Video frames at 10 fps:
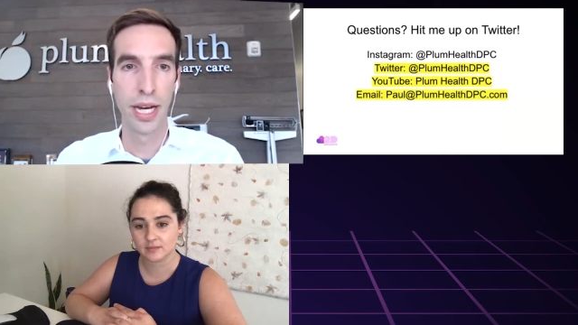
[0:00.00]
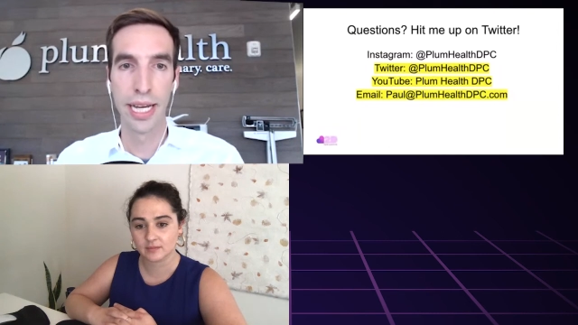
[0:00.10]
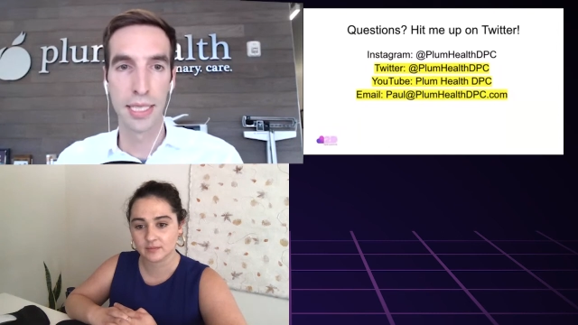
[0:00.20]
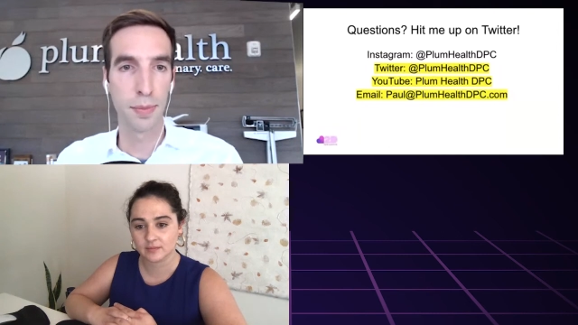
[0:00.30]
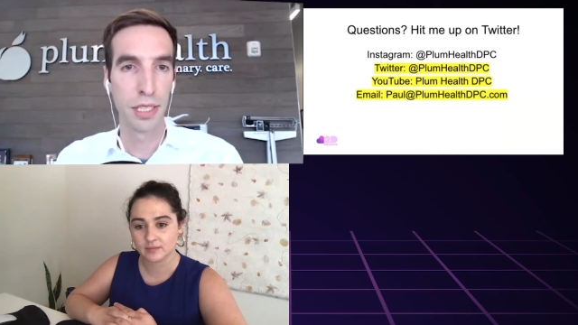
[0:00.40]
Speaker 1: I
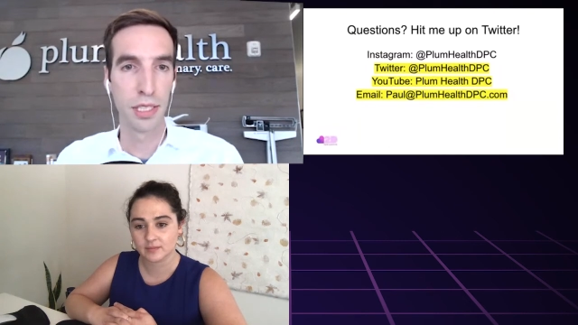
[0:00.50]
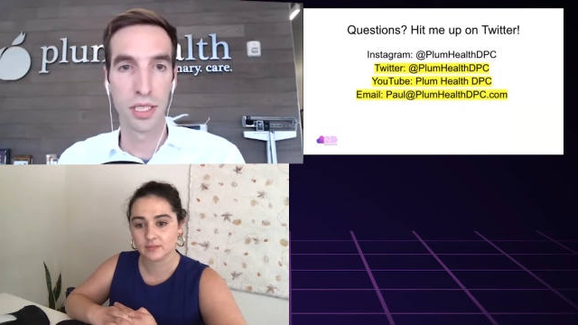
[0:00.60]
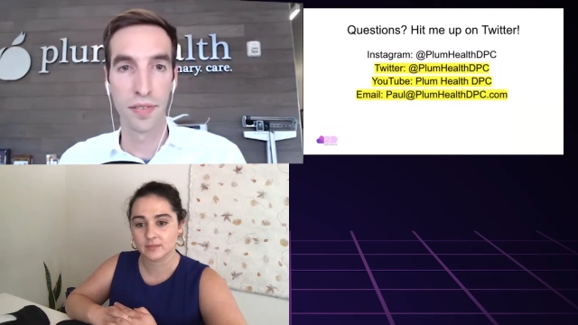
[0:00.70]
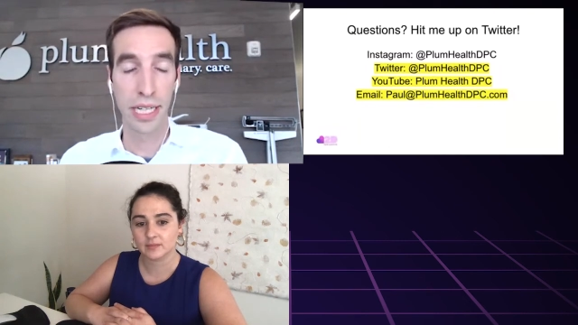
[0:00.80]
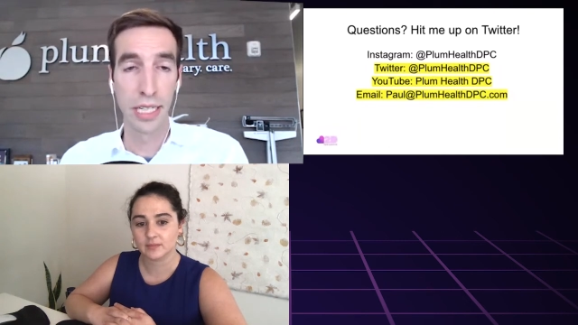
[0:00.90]
ask patients
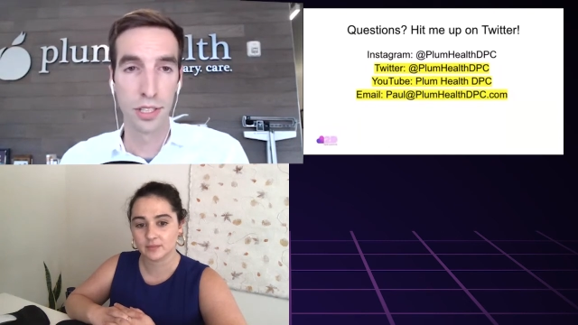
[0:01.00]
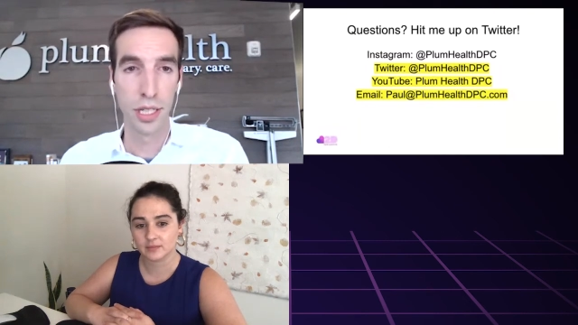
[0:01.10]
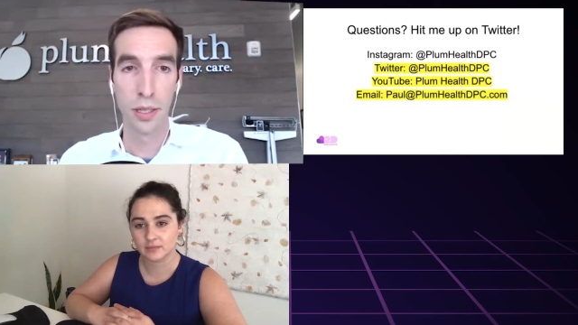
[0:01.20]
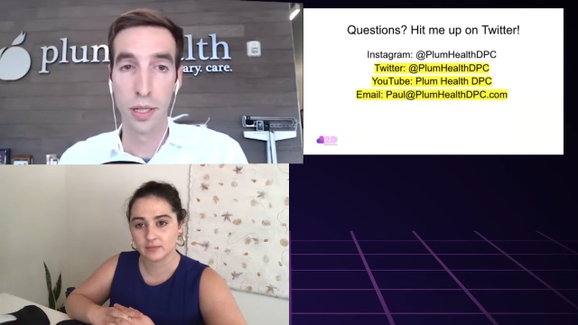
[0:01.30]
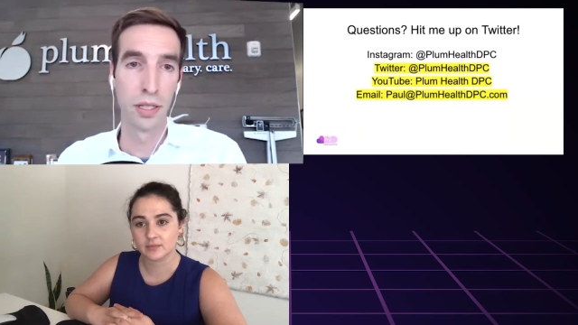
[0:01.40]
if I can
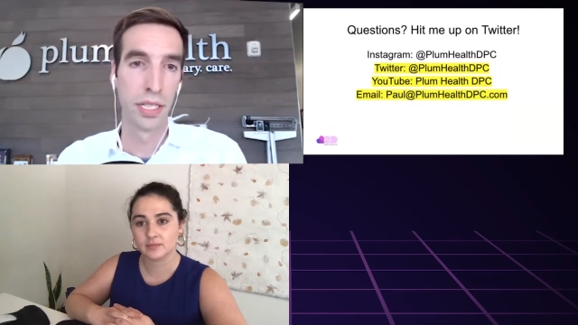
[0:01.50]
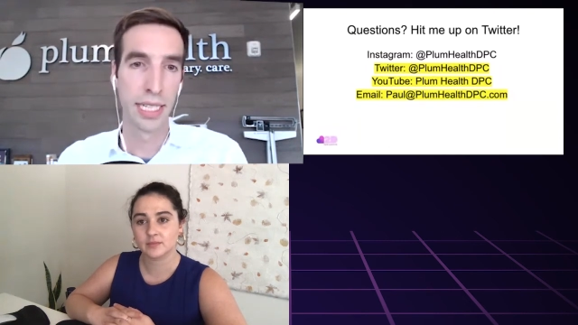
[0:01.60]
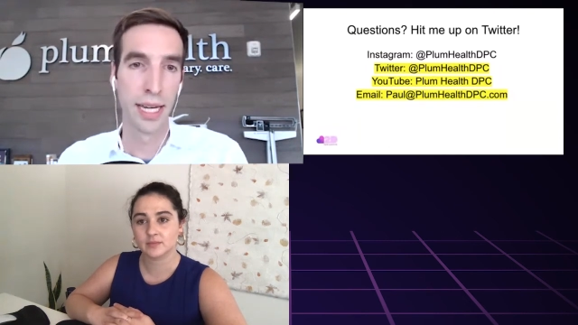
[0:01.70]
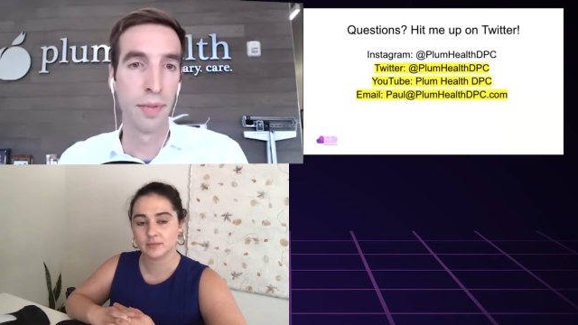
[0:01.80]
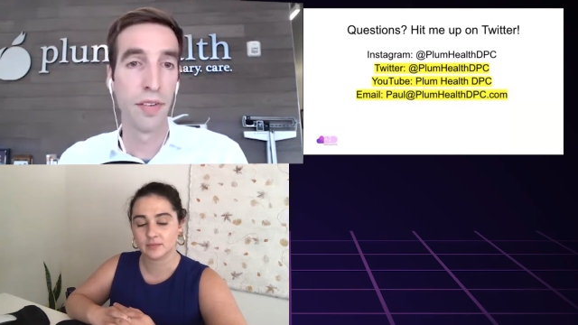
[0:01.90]
share it all the time.